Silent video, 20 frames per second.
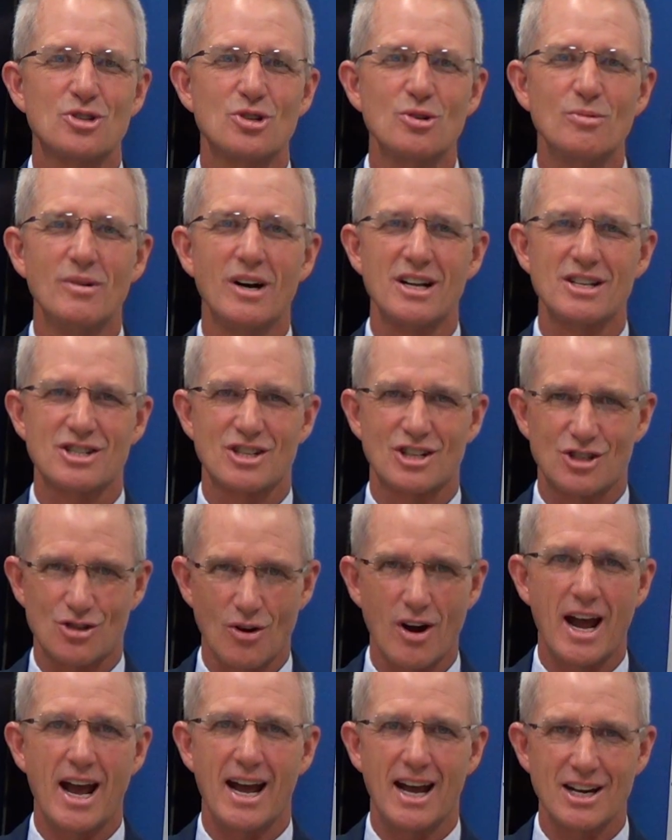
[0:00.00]
too much
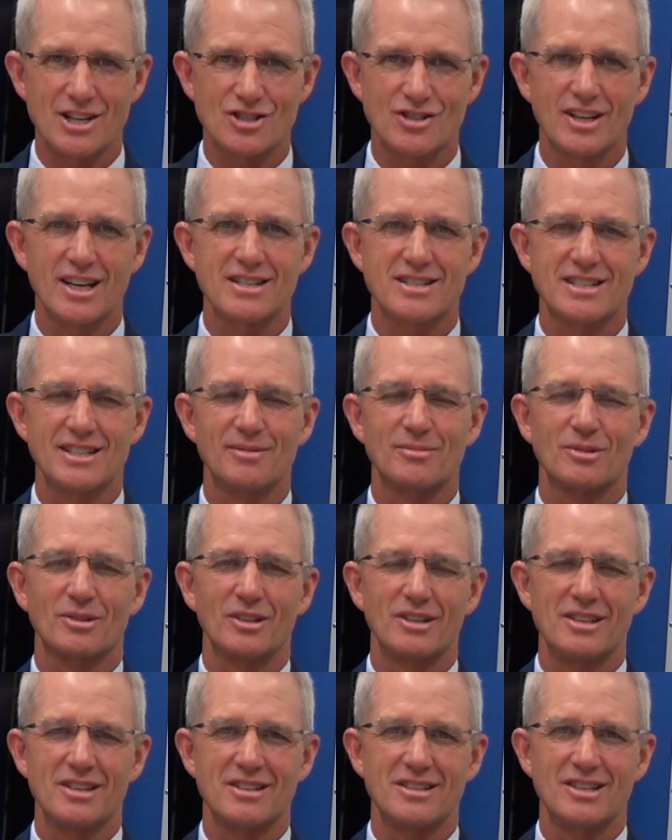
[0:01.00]
trash. That's
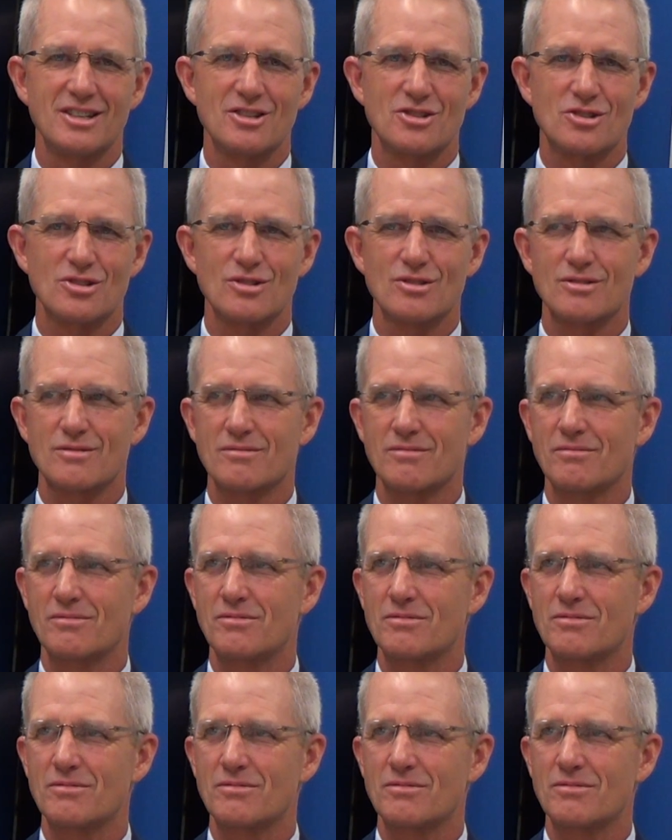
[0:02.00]
typically the issues.